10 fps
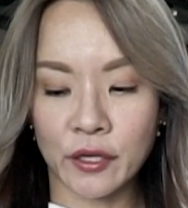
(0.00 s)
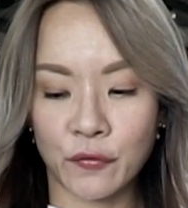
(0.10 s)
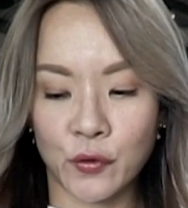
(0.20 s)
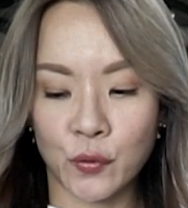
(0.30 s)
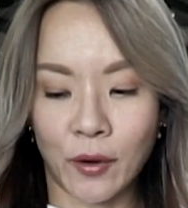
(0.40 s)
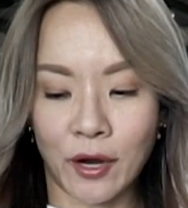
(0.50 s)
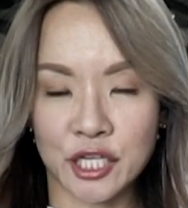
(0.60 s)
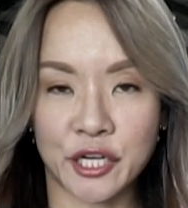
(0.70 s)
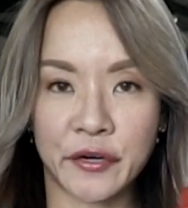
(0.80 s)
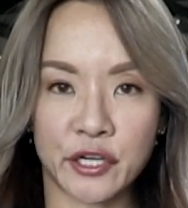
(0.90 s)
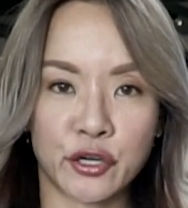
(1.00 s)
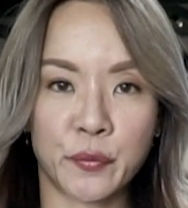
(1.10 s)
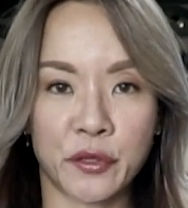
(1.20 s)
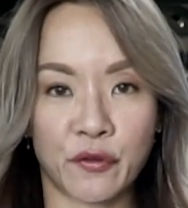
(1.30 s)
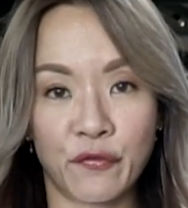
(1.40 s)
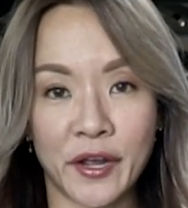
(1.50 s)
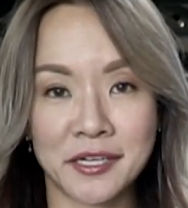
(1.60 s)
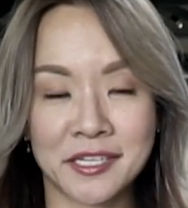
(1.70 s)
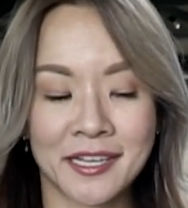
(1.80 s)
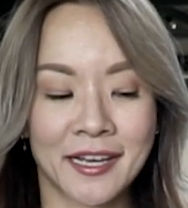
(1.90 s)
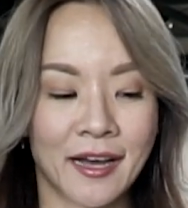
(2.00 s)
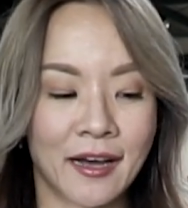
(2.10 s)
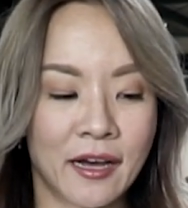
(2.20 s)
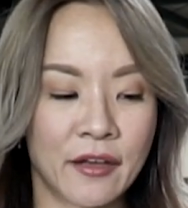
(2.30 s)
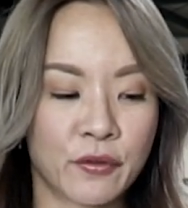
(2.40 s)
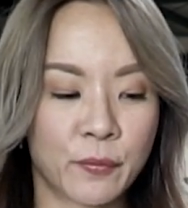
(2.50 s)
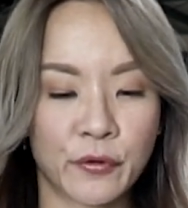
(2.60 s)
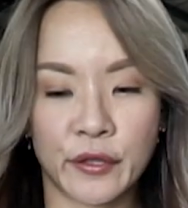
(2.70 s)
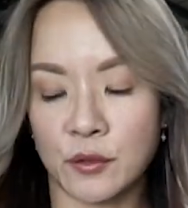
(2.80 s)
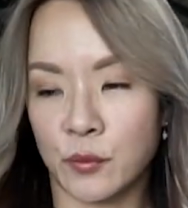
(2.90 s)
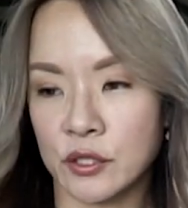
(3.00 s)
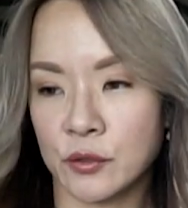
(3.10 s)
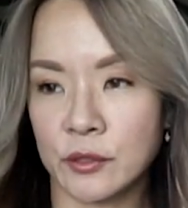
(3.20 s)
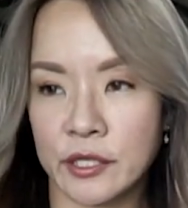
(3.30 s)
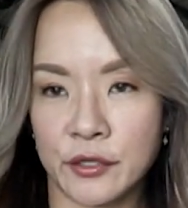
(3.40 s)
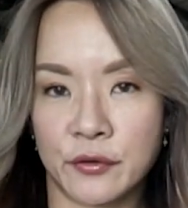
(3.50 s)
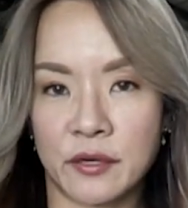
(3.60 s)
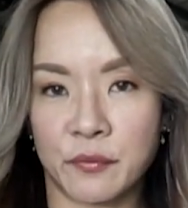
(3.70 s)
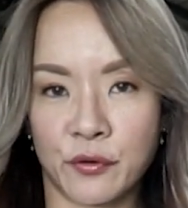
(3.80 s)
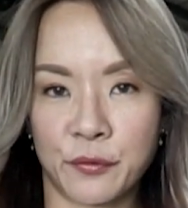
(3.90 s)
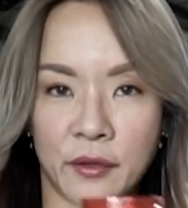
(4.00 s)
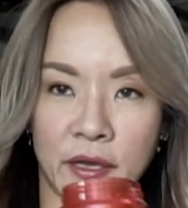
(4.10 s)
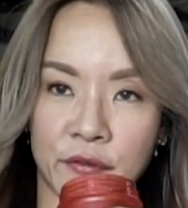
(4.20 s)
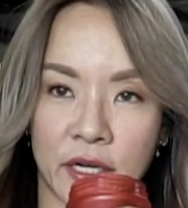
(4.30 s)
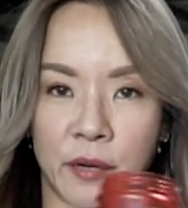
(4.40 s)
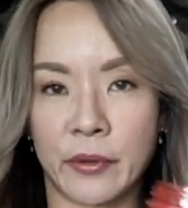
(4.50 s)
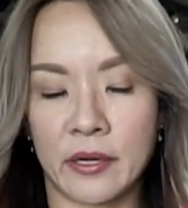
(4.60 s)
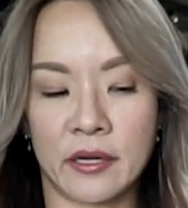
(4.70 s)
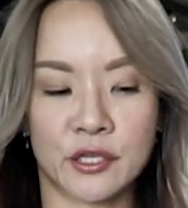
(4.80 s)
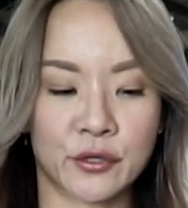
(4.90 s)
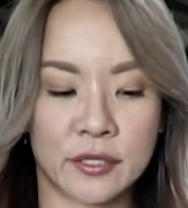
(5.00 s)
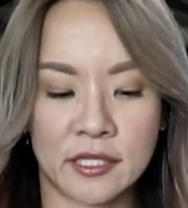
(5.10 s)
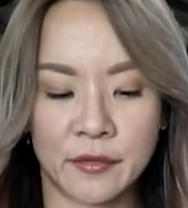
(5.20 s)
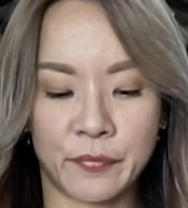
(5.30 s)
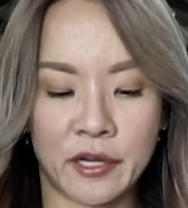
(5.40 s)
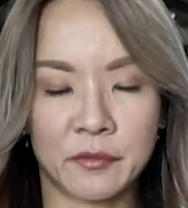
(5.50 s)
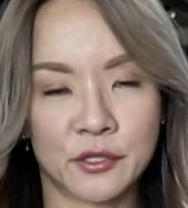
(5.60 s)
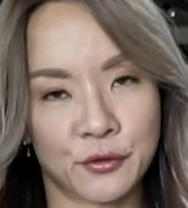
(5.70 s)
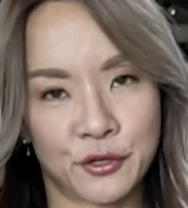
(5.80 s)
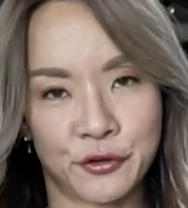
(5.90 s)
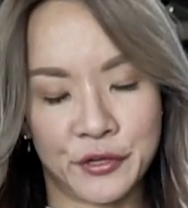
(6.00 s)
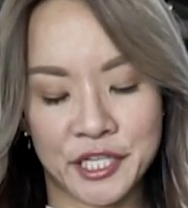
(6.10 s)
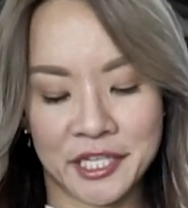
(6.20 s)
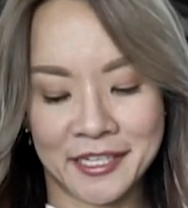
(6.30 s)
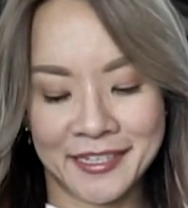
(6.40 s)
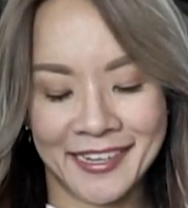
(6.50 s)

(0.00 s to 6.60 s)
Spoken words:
if you are sharing a drink with a friend. If you're both at the water cooler, you can both have a cup and enjoy a sip. I'm a social creature,